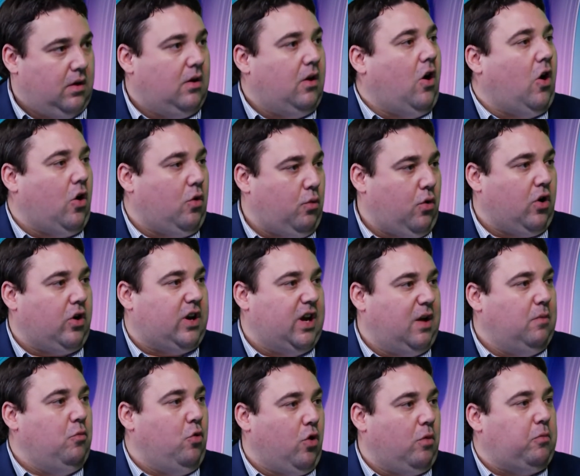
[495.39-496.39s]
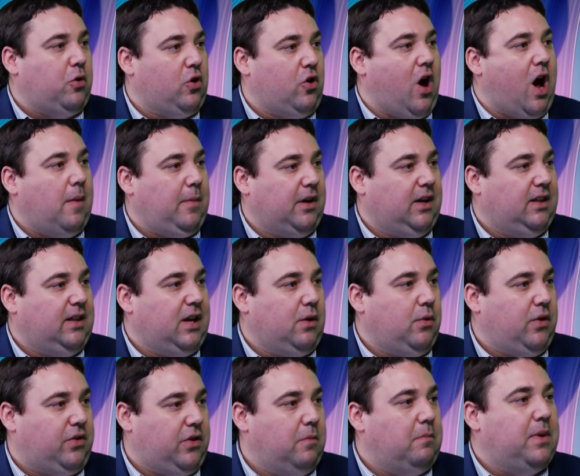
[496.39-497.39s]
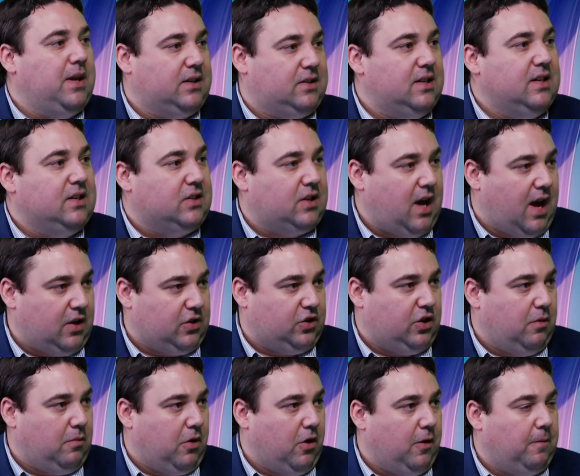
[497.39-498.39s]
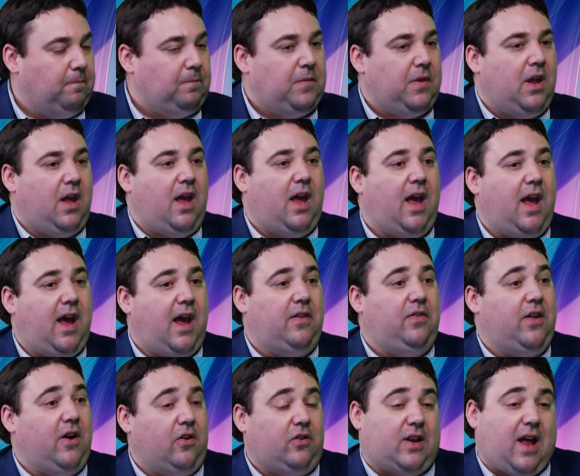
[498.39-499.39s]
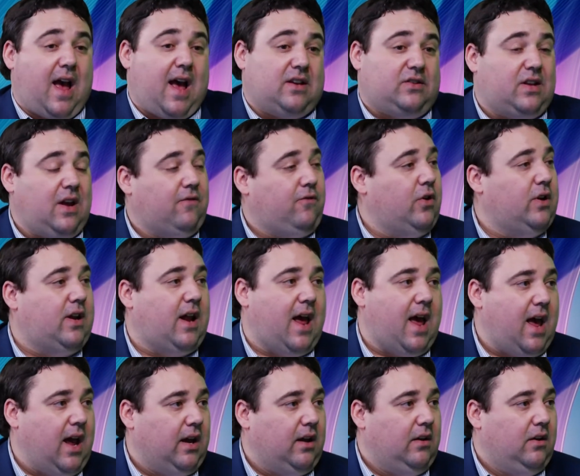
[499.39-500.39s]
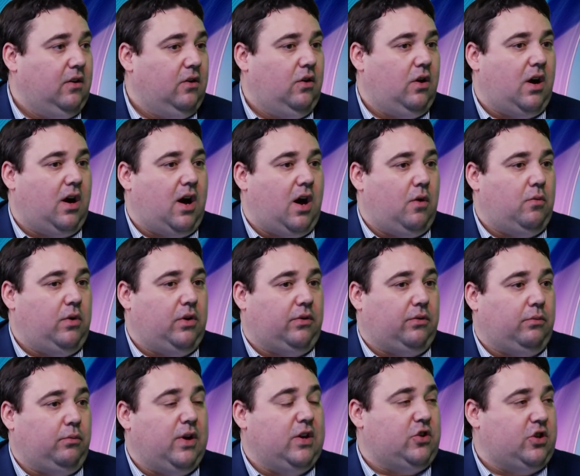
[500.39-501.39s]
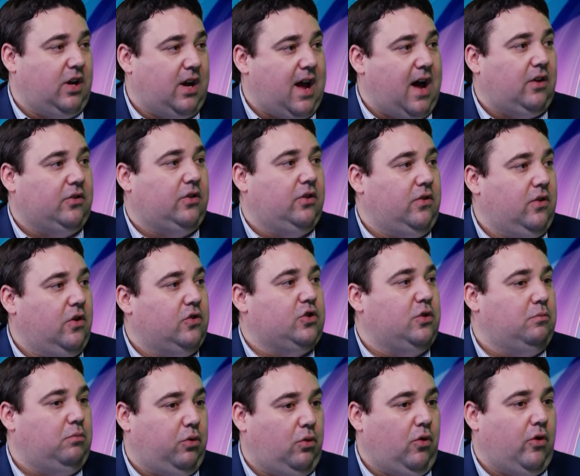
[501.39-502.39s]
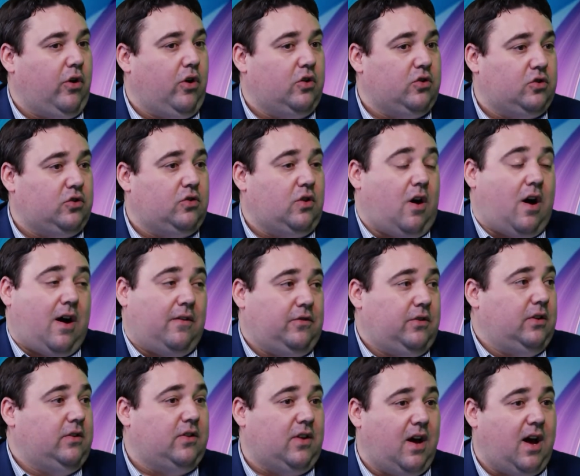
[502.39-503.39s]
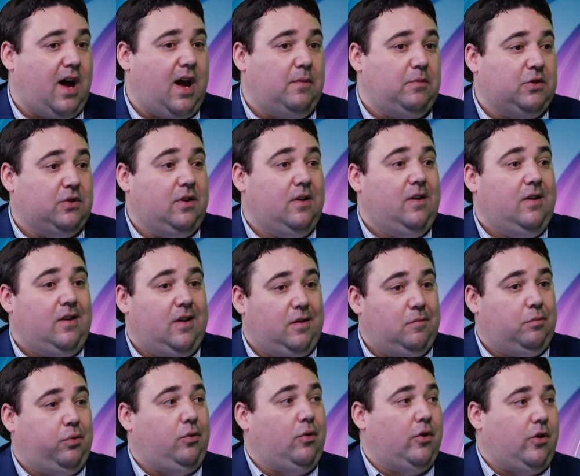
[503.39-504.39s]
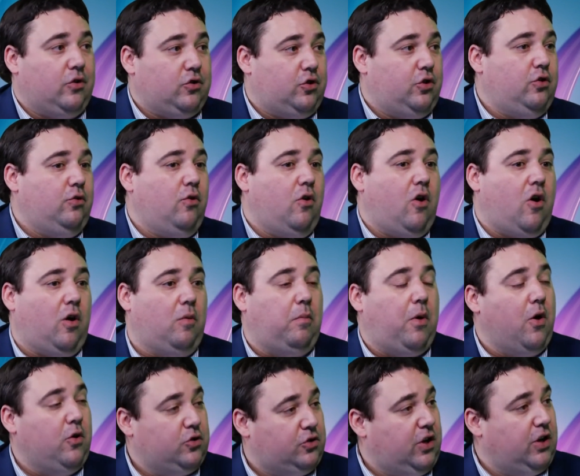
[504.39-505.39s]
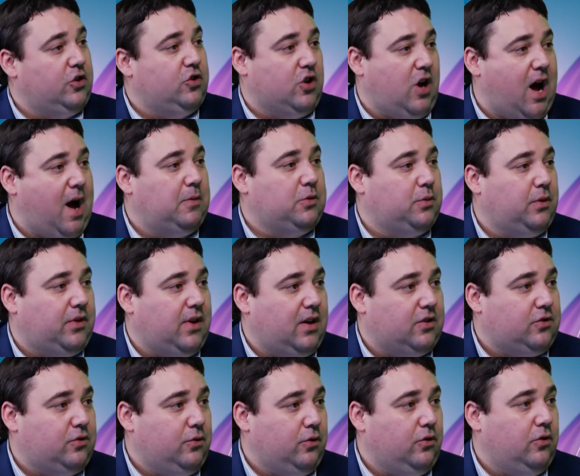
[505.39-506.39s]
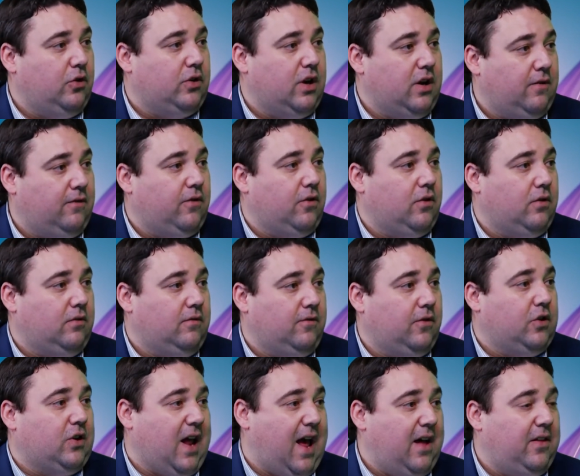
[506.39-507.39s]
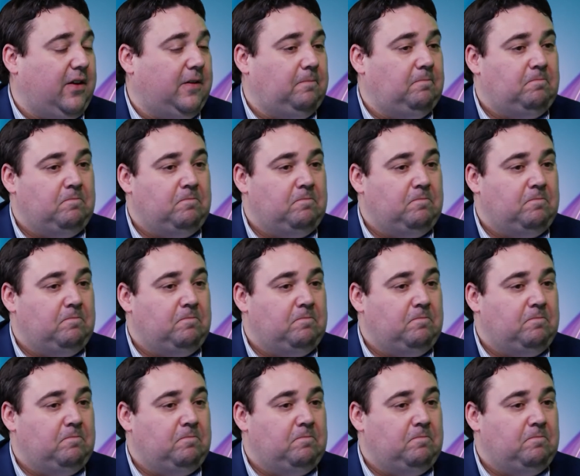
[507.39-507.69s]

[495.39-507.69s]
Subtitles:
are working more predominantly with the business customer. And they're tasked every day with reaching out to those employers, oftentimes employers who are posting jobs with us, who are looking for talent,